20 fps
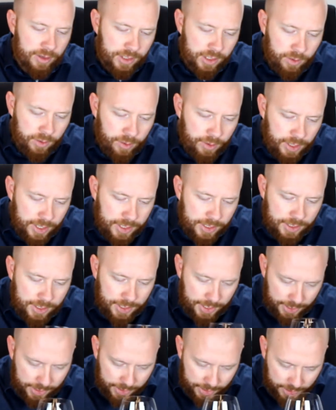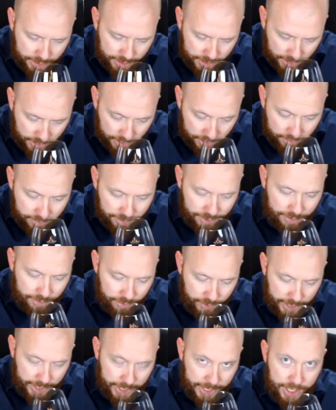so this is
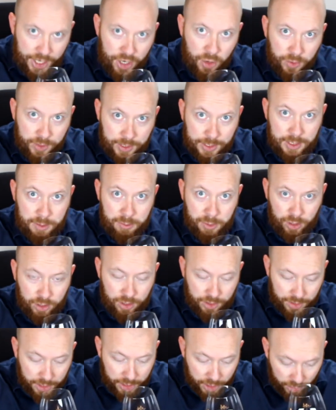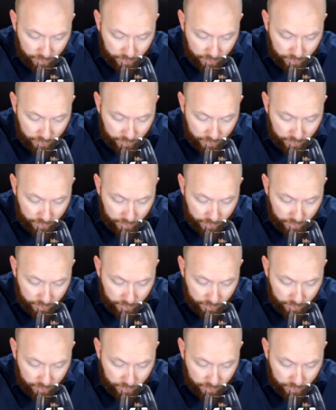really noticeable on the